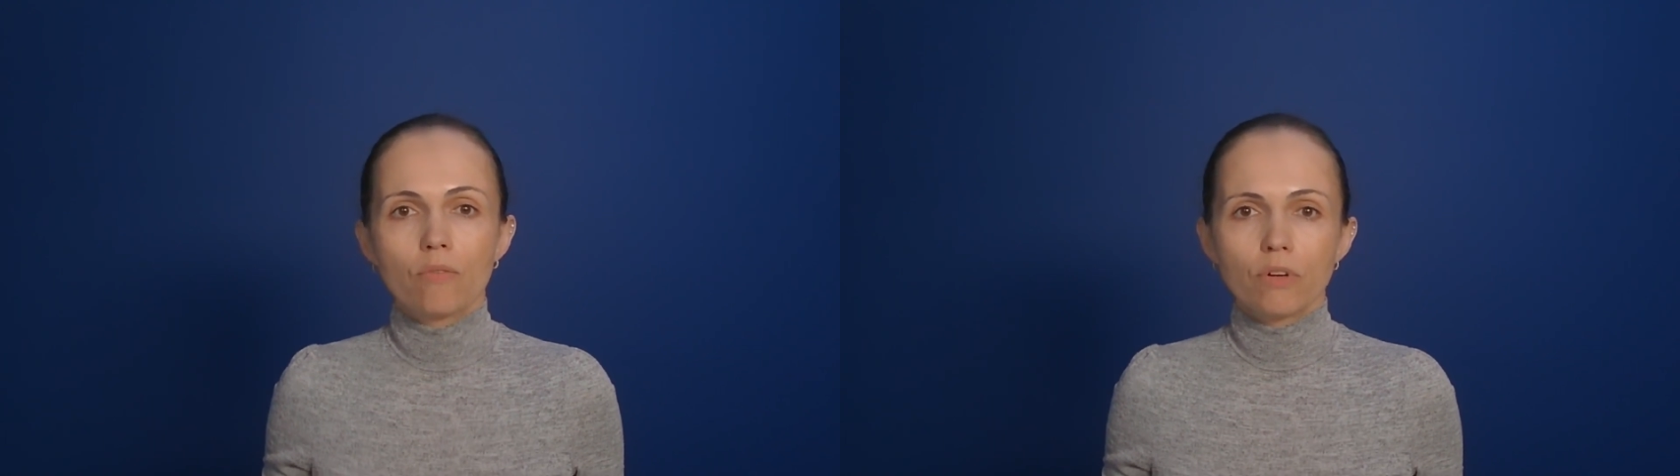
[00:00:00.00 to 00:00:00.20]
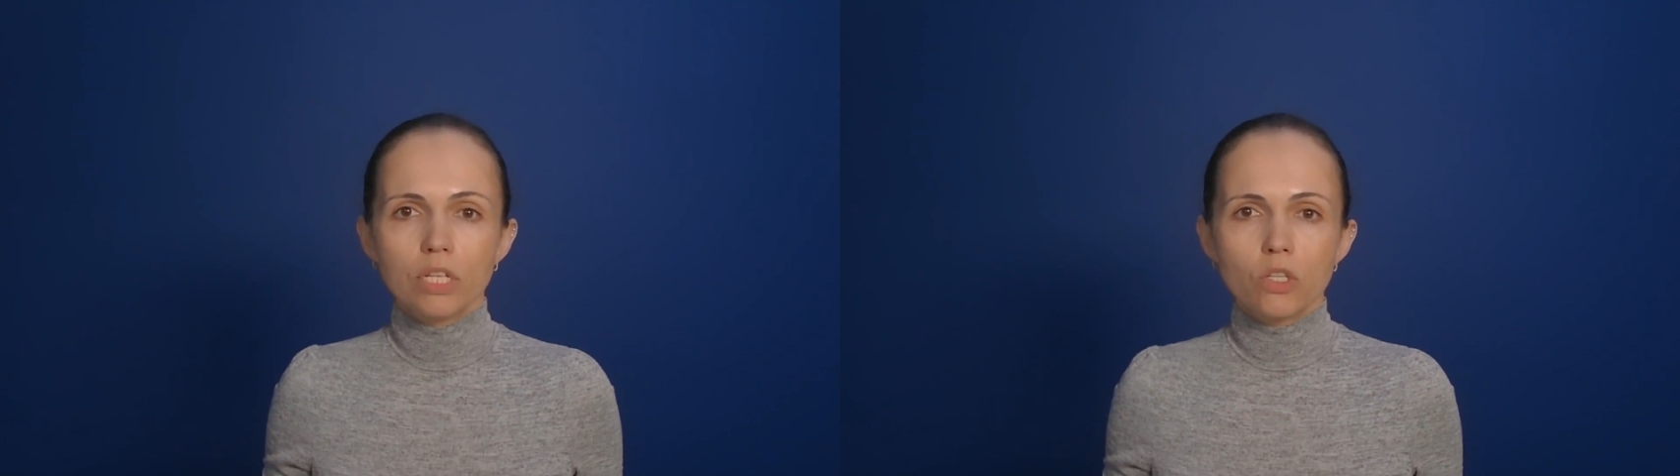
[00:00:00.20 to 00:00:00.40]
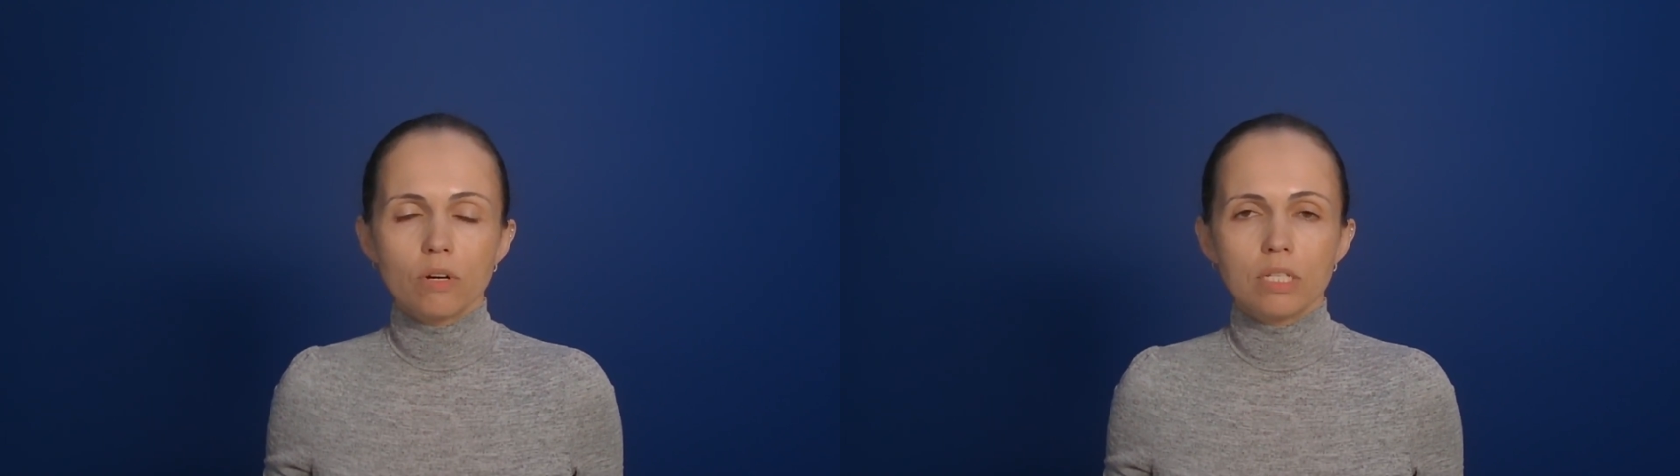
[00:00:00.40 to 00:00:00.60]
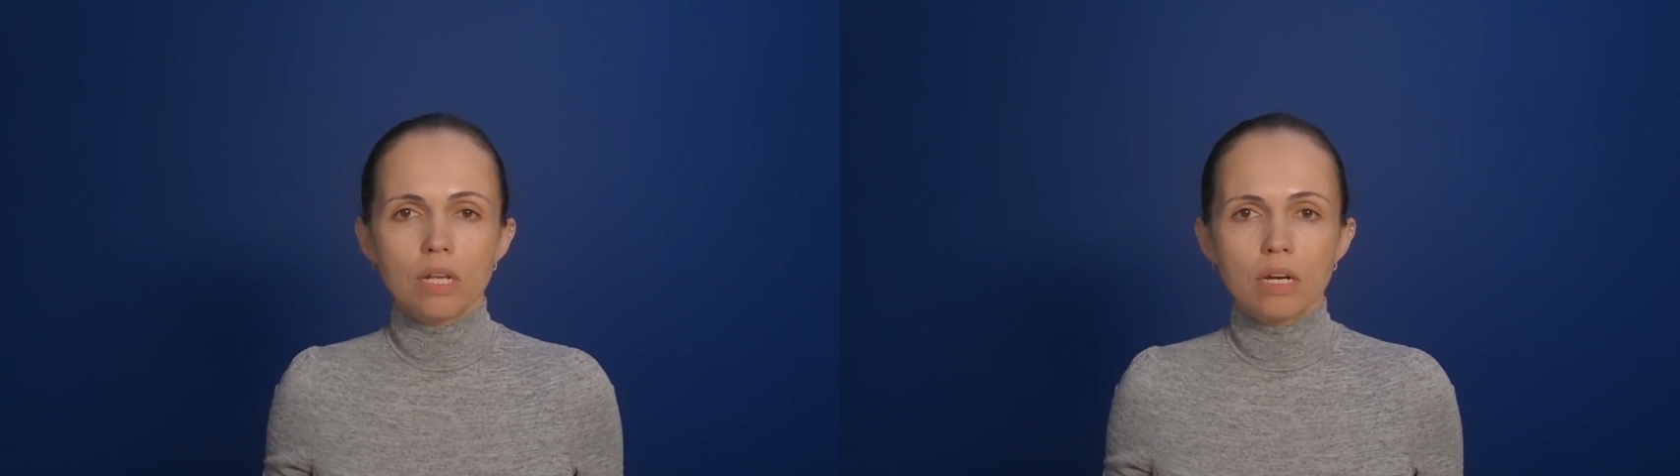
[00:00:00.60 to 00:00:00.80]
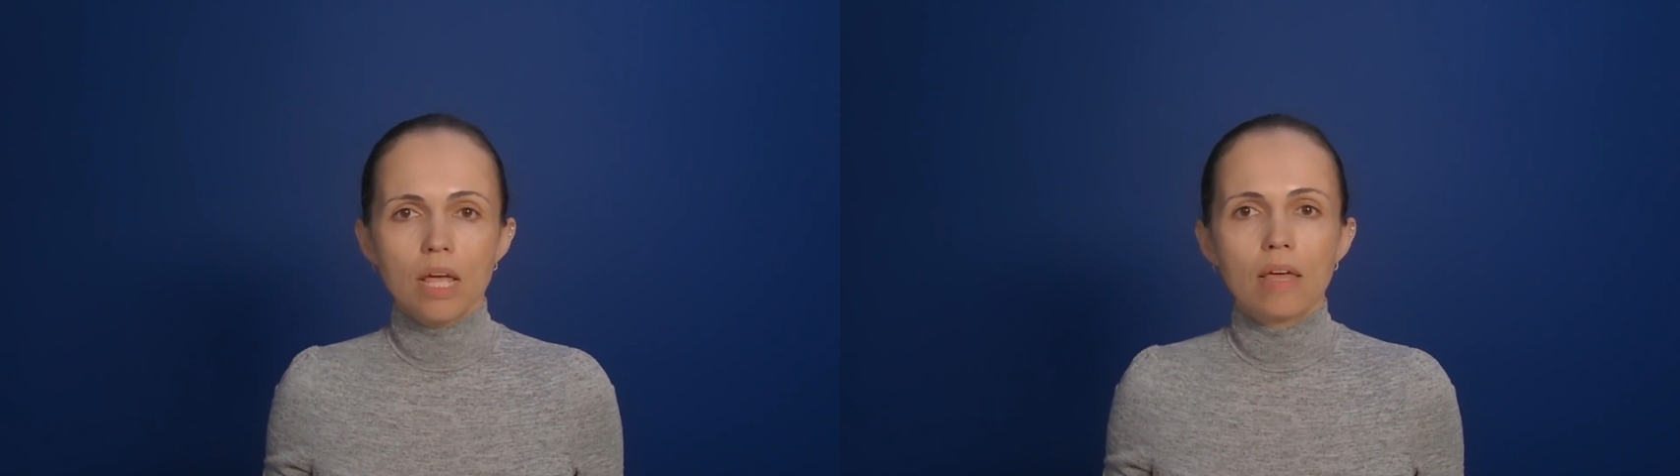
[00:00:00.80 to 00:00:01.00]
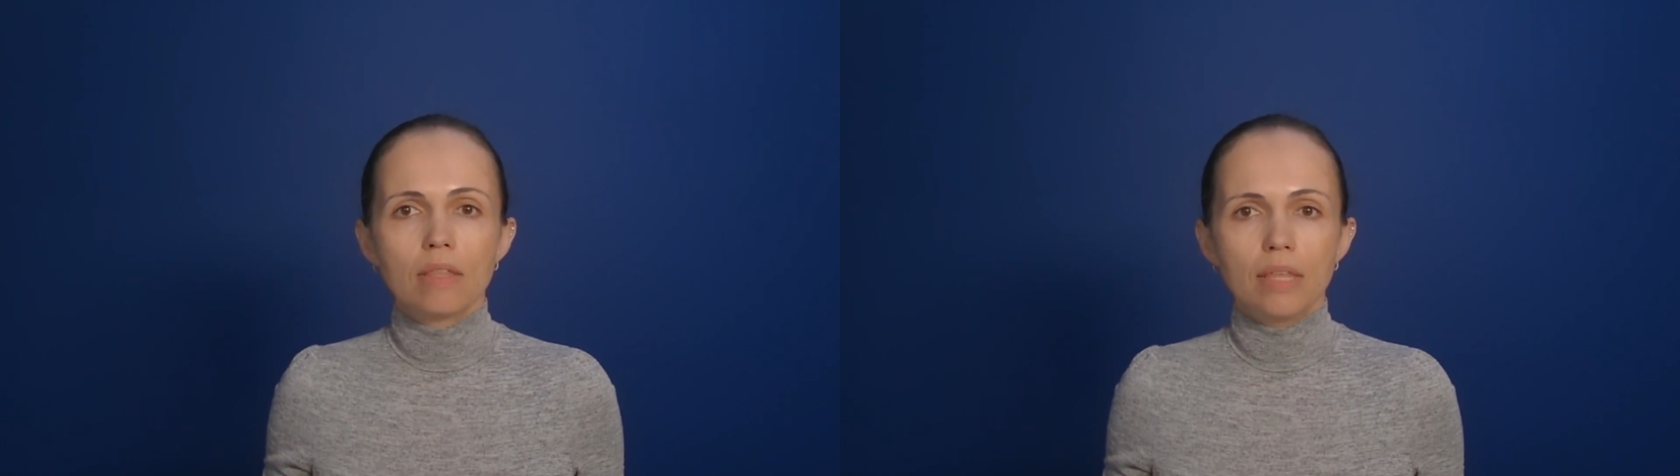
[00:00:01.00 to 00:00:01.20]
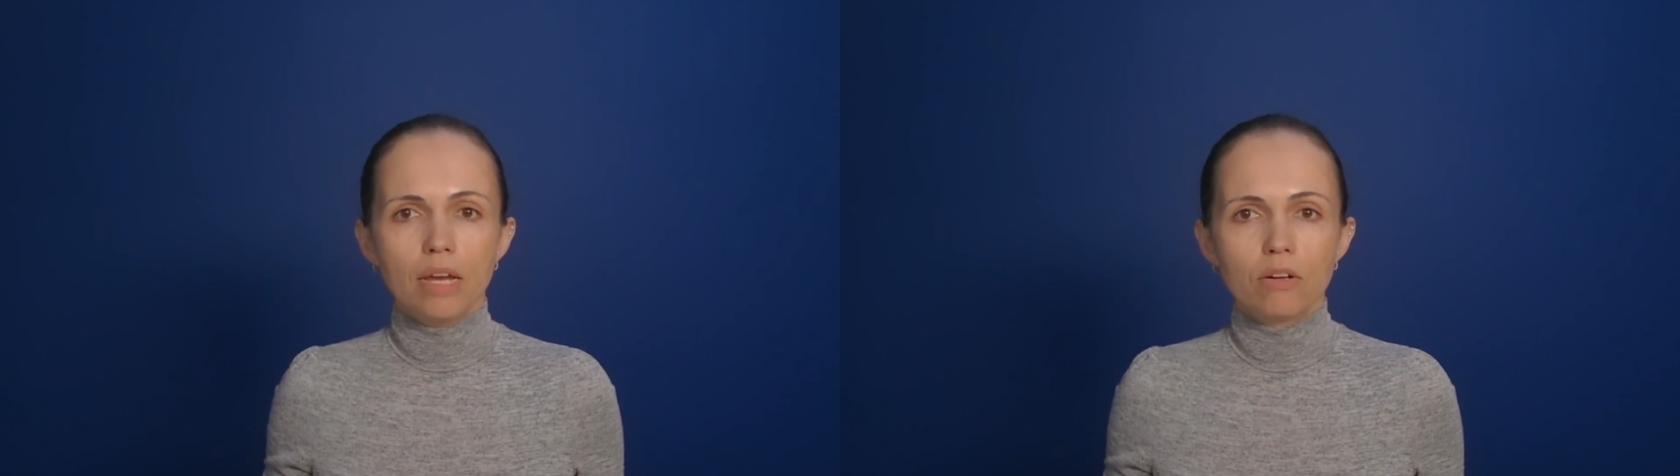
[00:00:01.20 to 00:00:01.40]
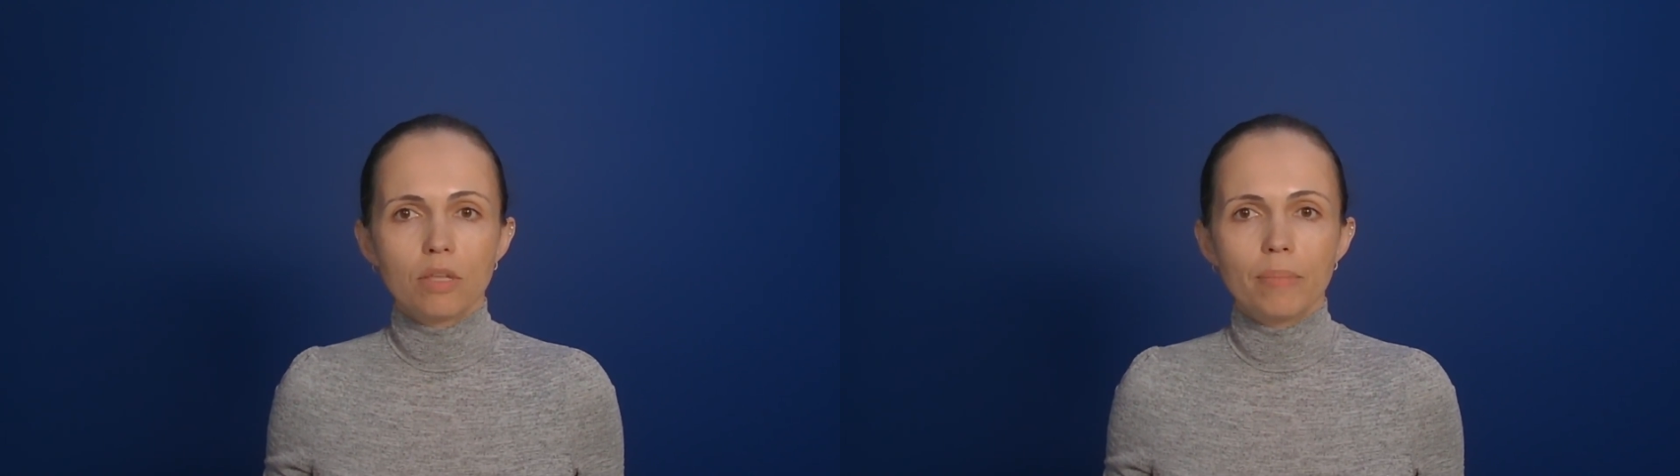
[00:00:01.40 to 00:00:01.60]
For this reason,
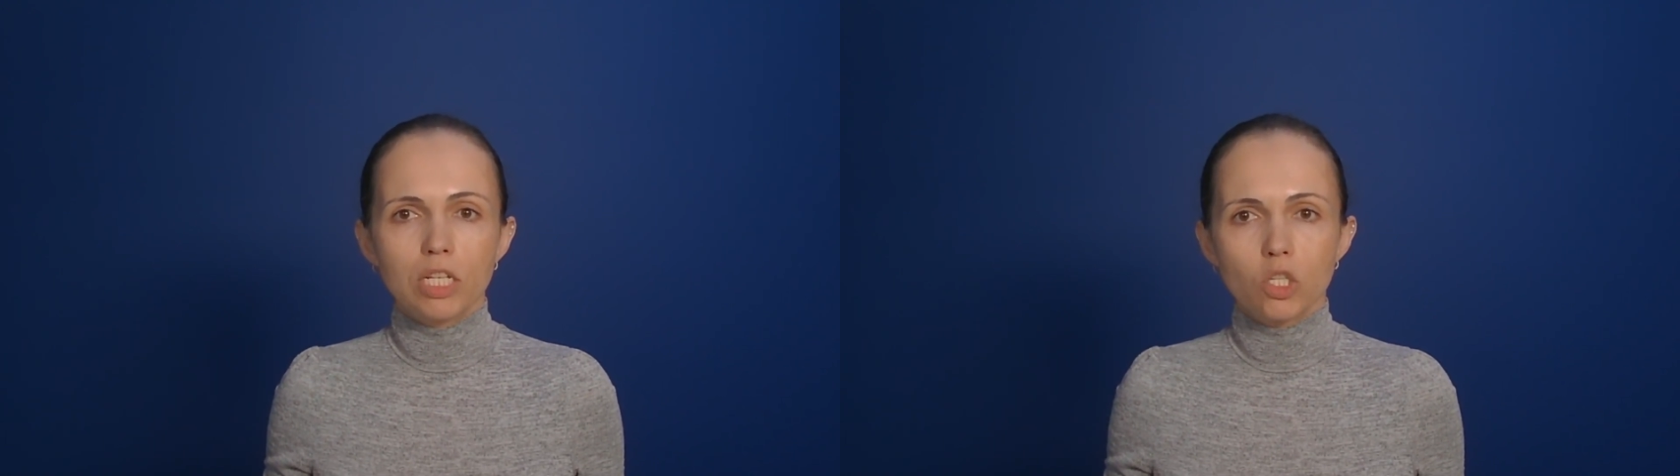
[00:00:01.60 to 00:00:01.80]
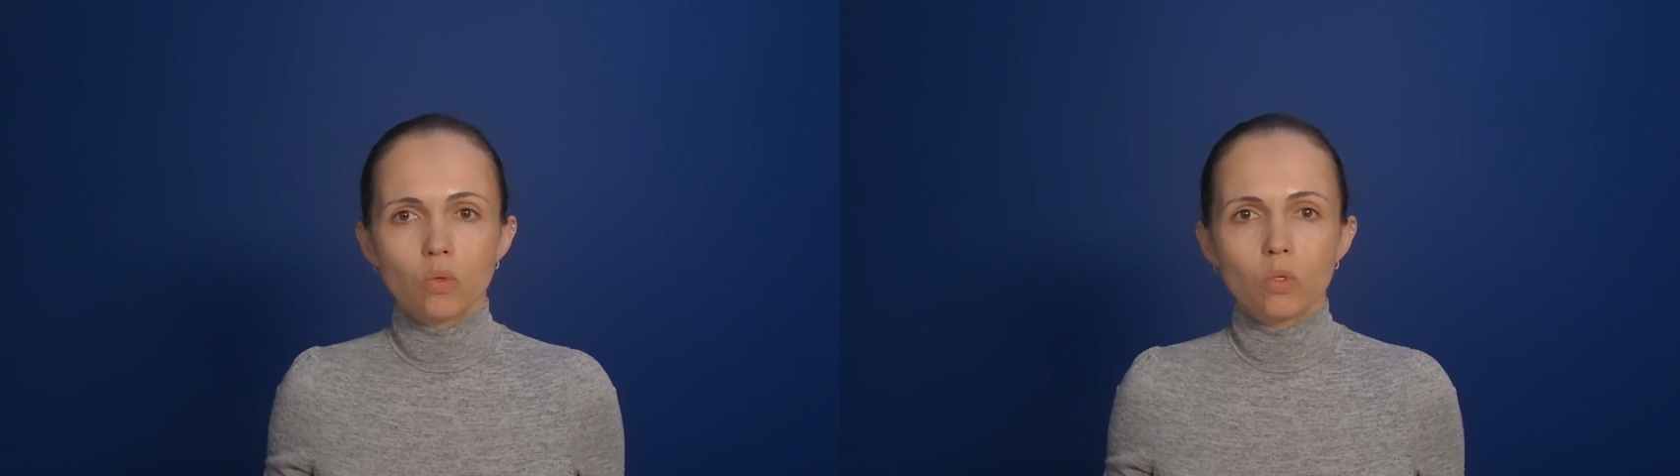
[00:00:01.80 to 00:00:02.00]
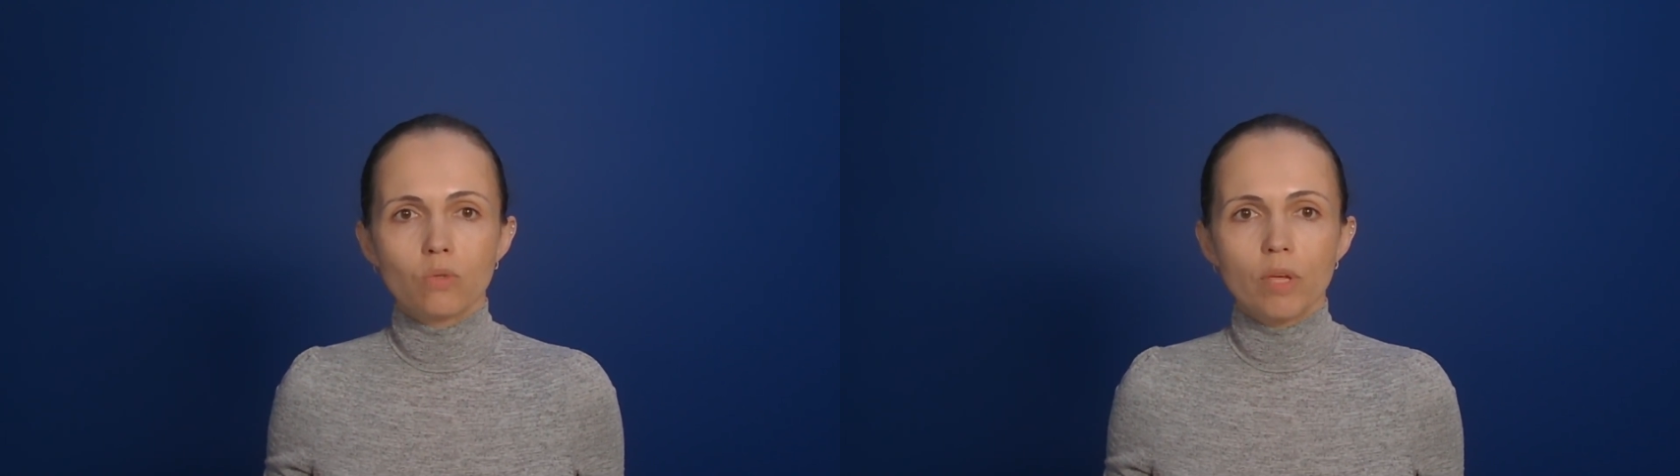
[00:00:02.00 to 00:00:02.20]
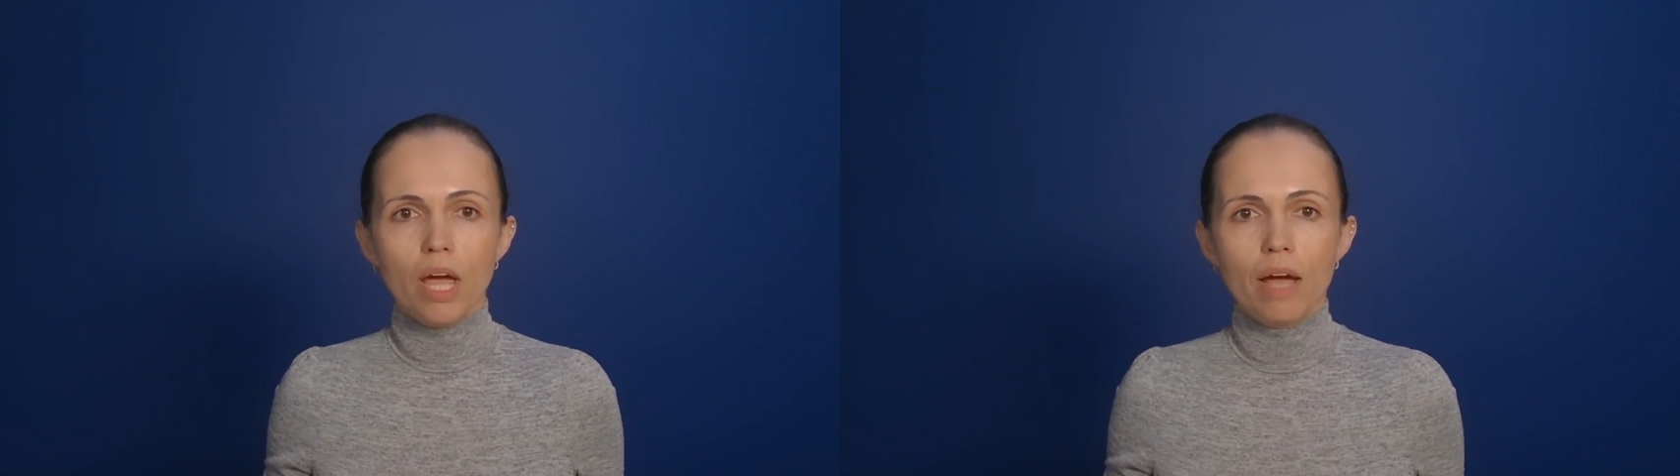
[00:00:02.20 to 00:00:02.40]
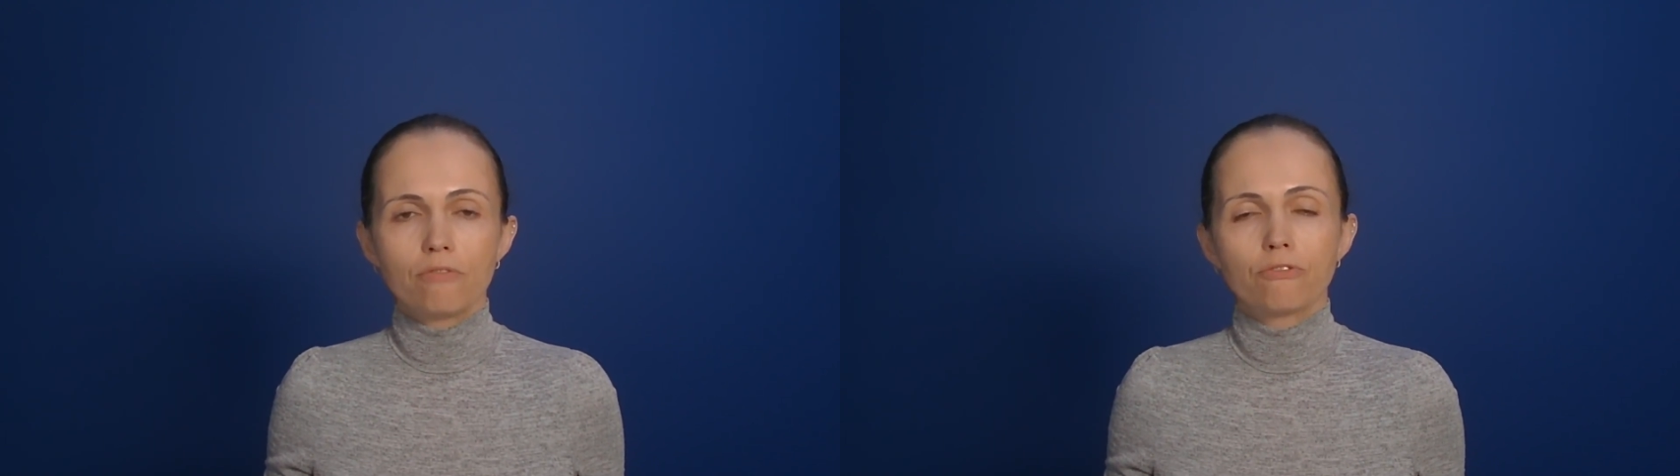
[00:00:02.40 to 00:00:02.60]
they are the best tools we have